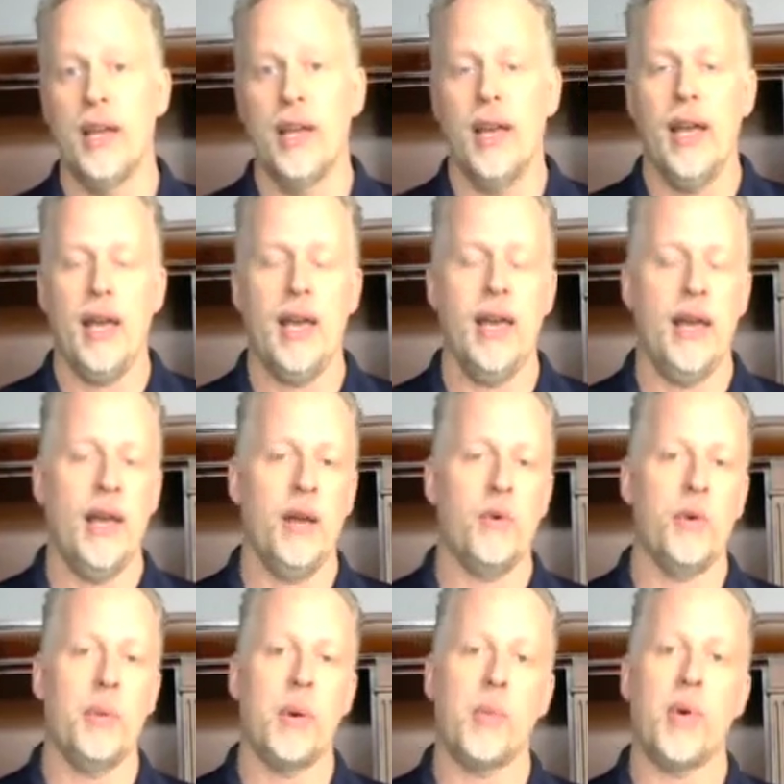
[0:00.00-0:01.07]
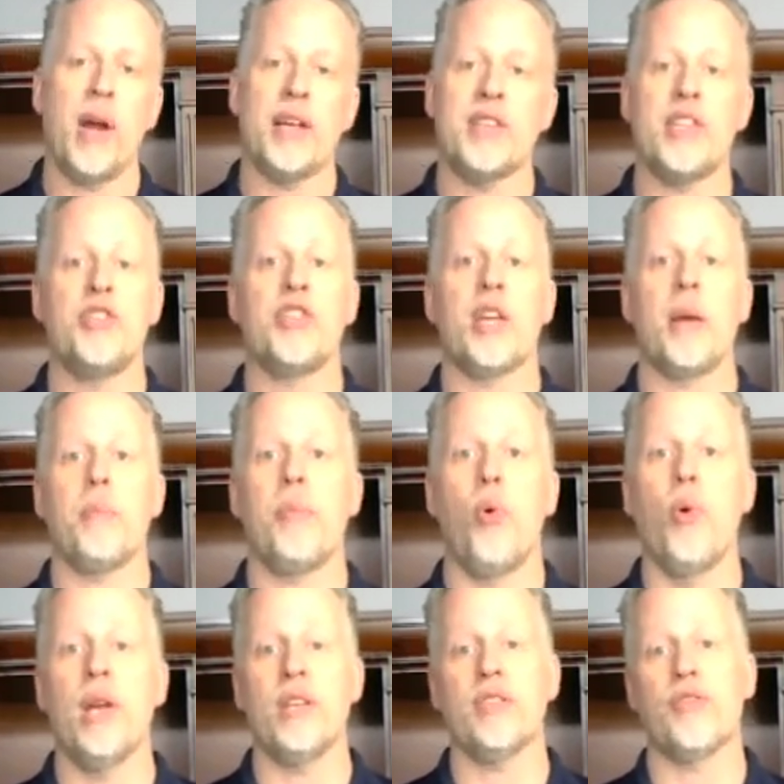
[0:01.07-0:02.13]
And remember, I said you get
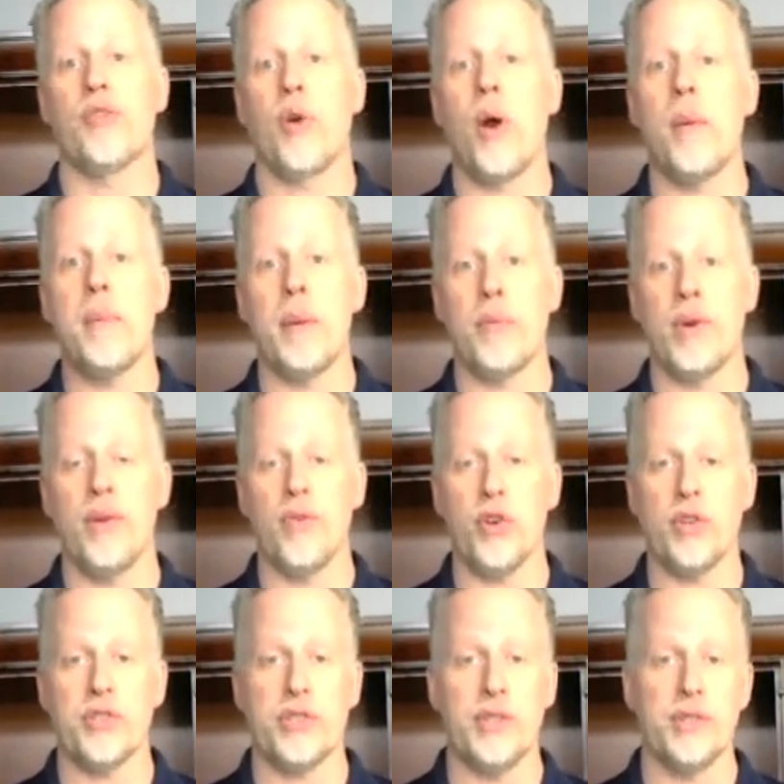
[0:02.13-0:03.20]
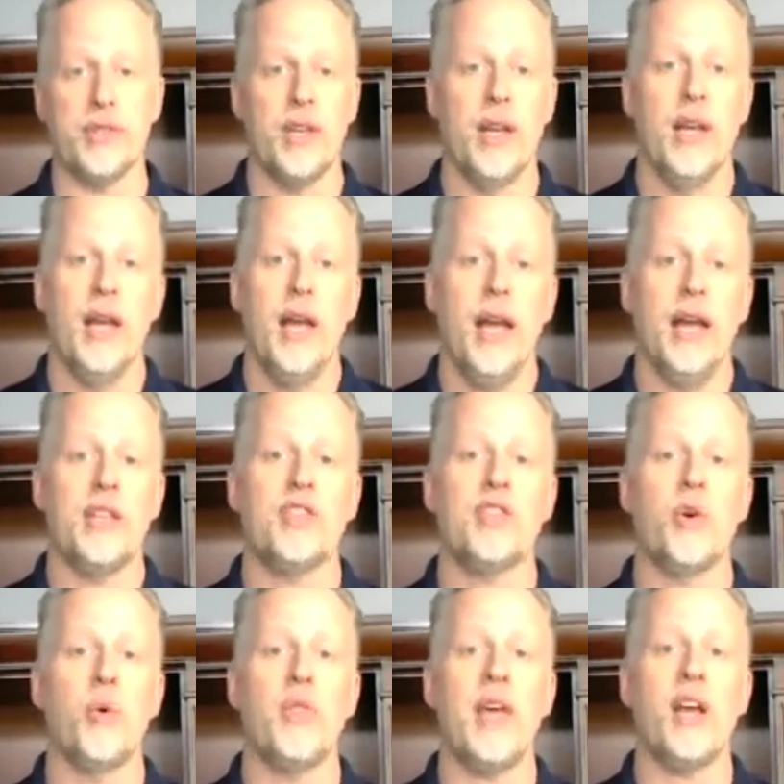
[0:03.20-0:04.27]
points for our memory verses. And
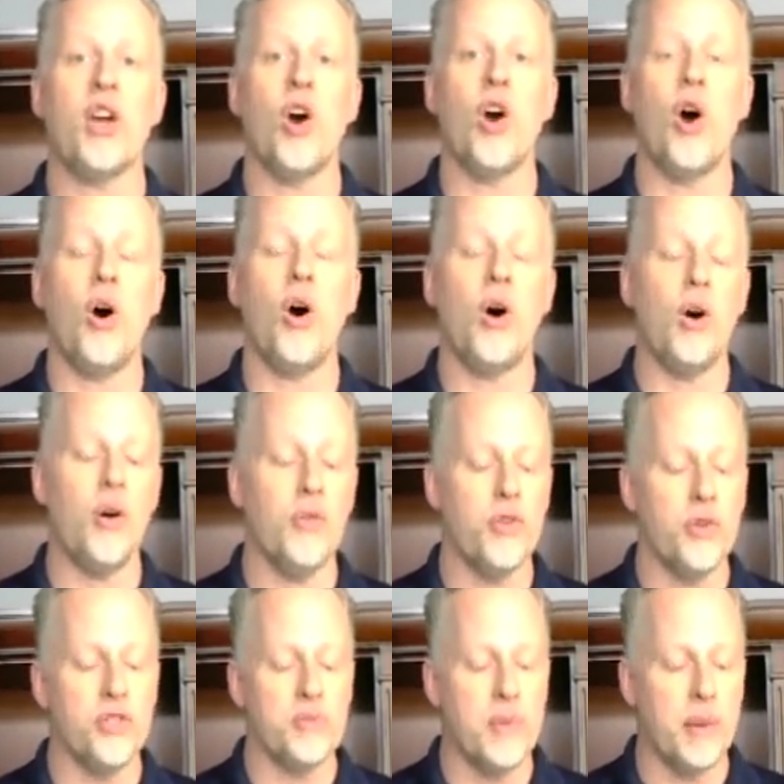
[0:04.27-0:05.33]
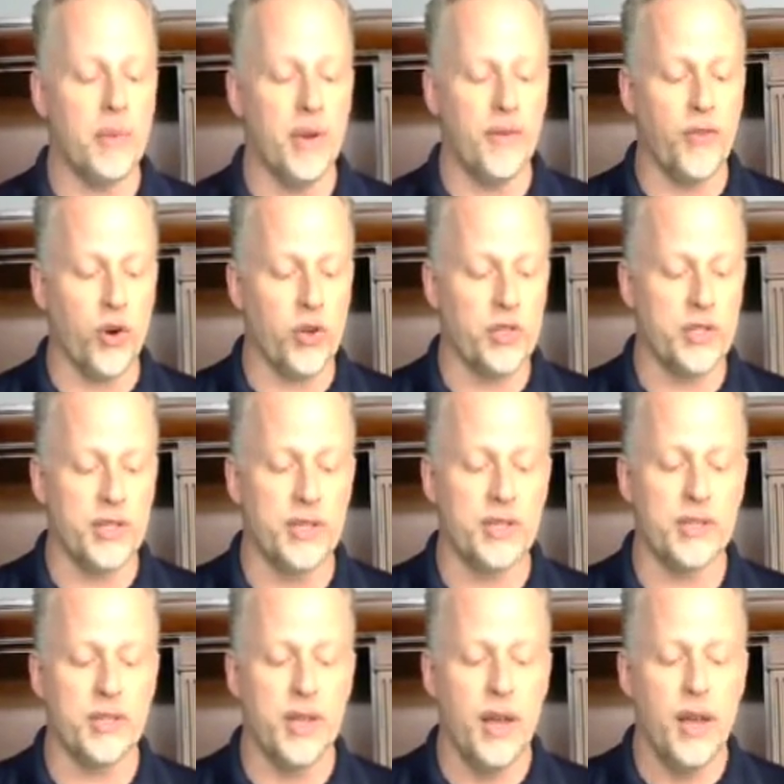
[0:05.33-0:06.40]
so they call those memory
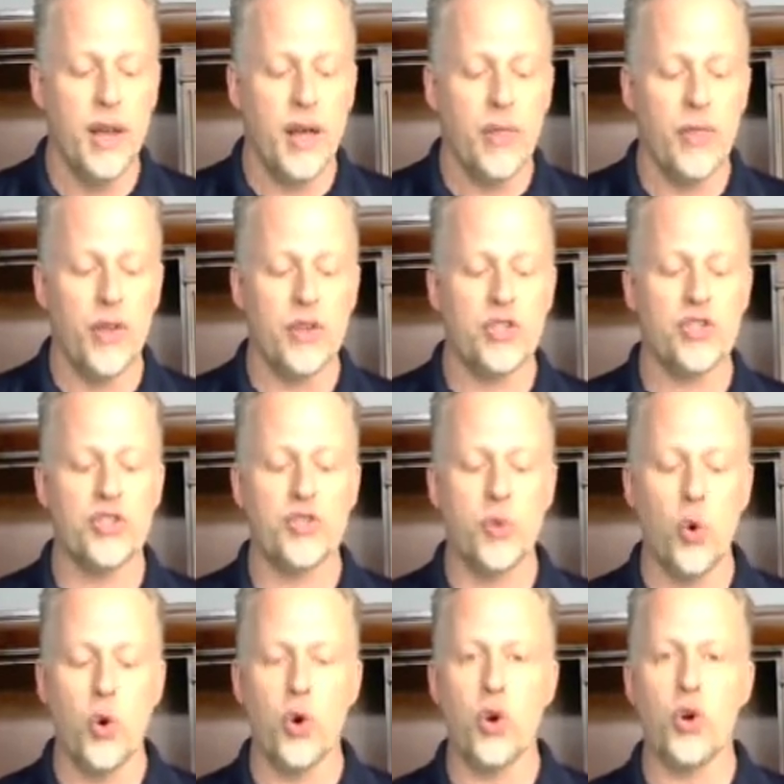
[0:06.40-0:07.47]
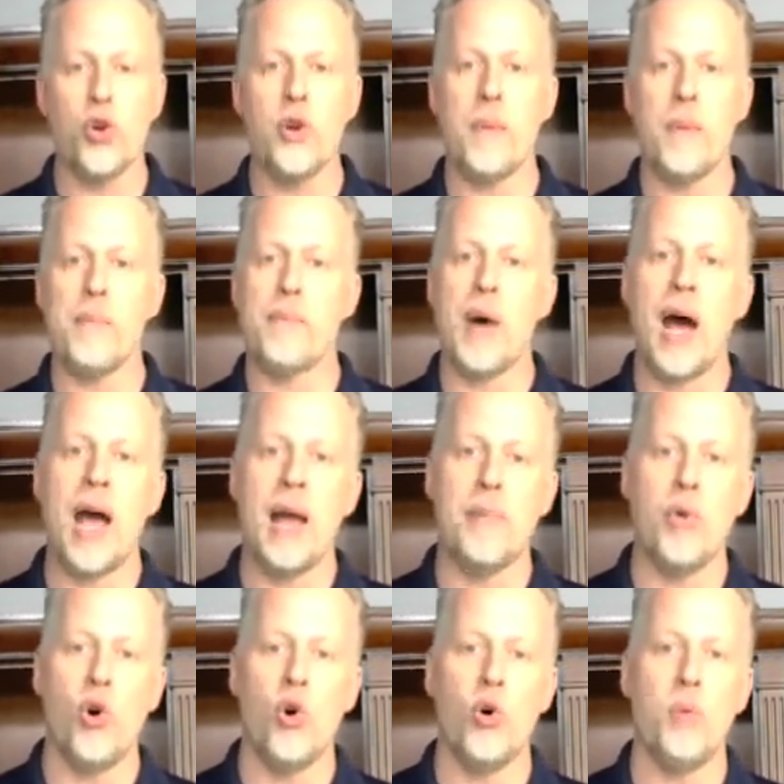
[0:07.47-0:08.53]
verses the Sword
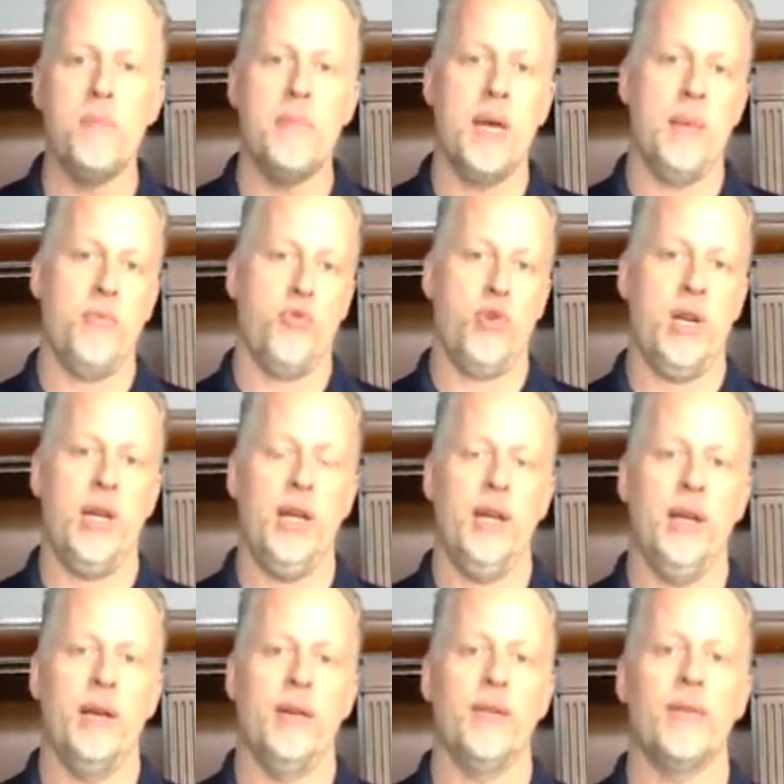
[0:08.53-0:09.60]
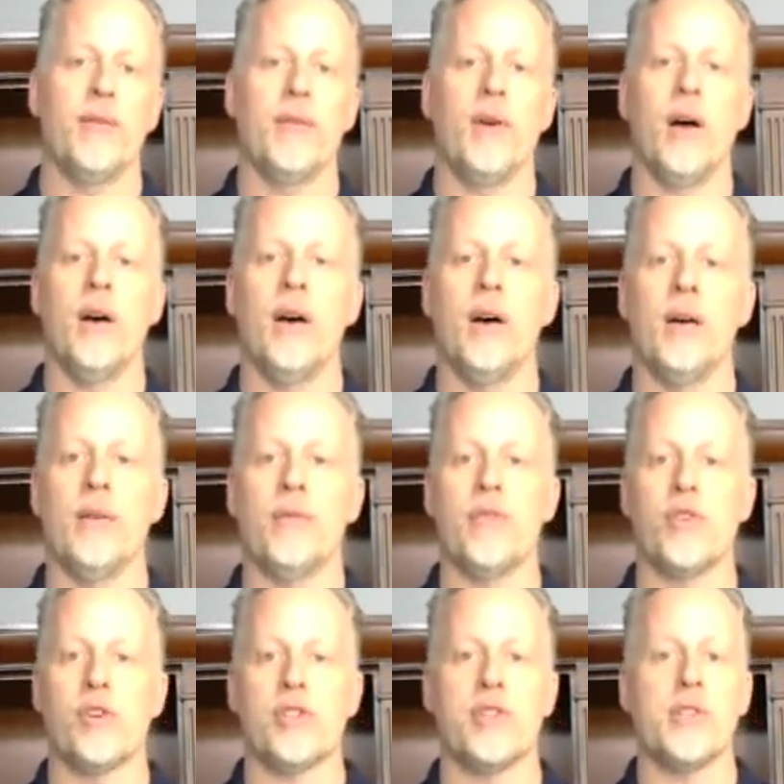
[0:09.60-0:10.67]
Bible Memory
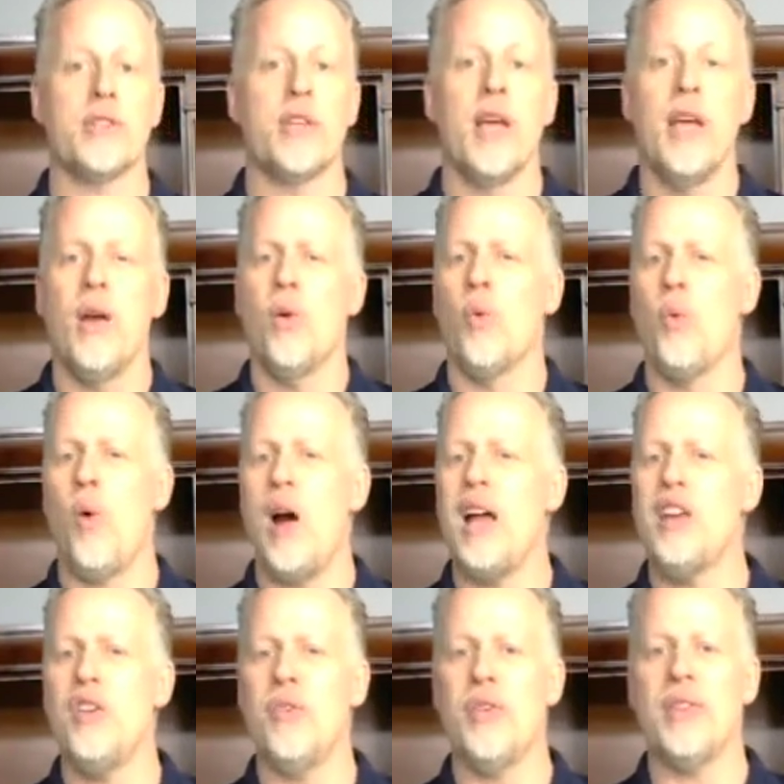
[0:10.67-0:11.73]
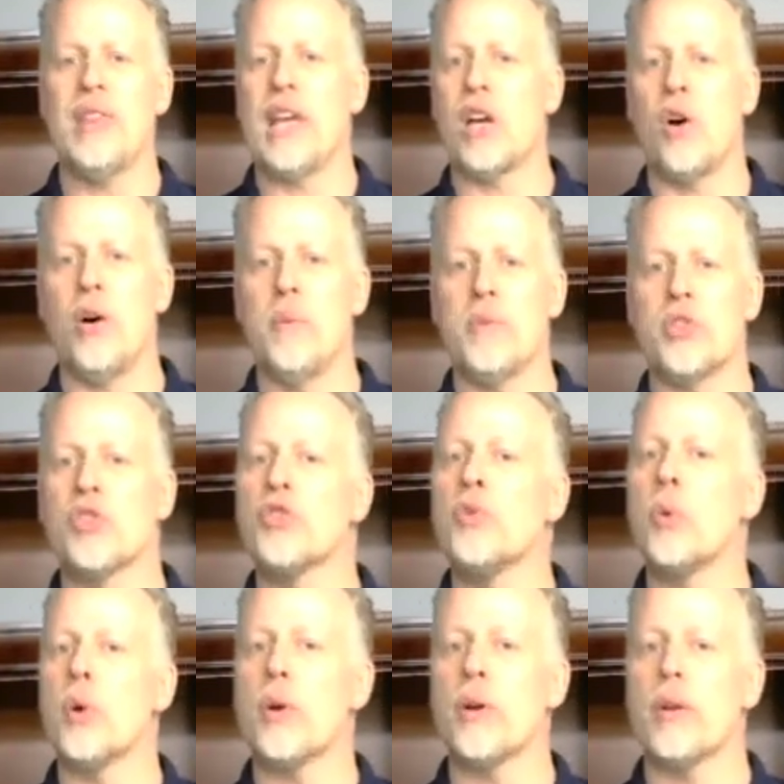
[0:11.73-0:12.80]
verses. Why do you think they call them sword?